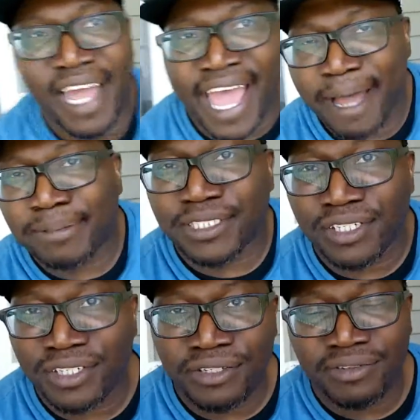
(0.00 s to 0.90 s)

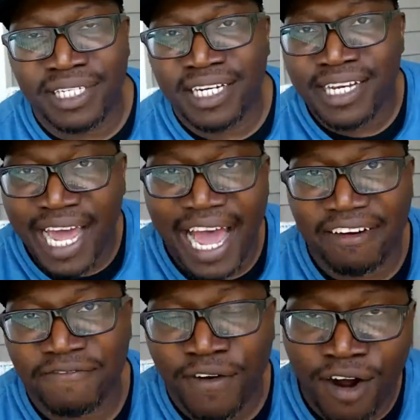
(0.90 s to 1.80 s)
Absolutely
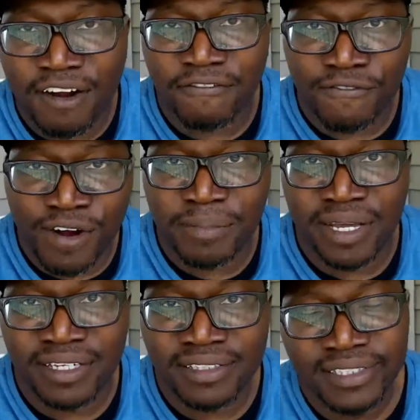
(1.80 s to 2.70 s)
not. Far from
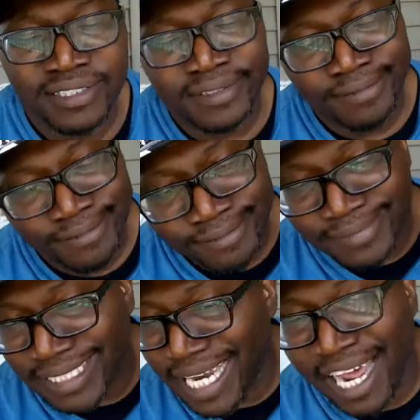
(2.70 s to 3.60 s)
it.
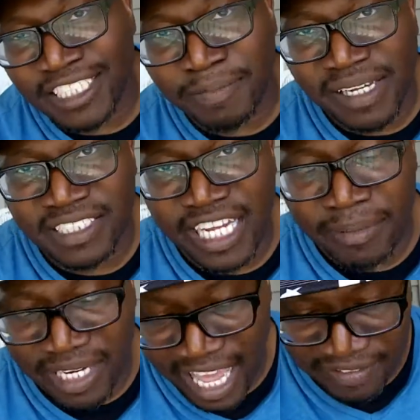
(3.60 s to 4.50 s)
It's not a Space Jam
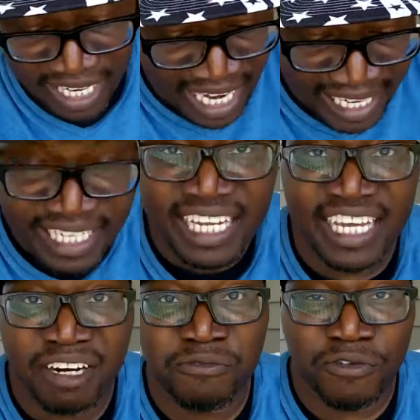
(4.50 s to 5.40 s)
11. And I did
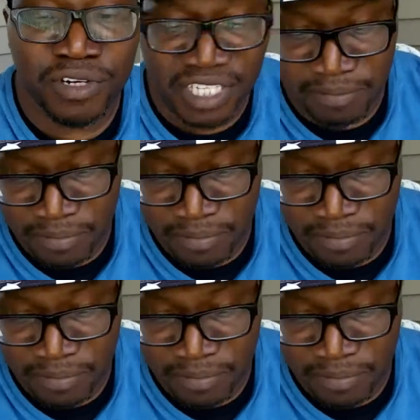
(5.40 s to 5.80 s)
get them for a good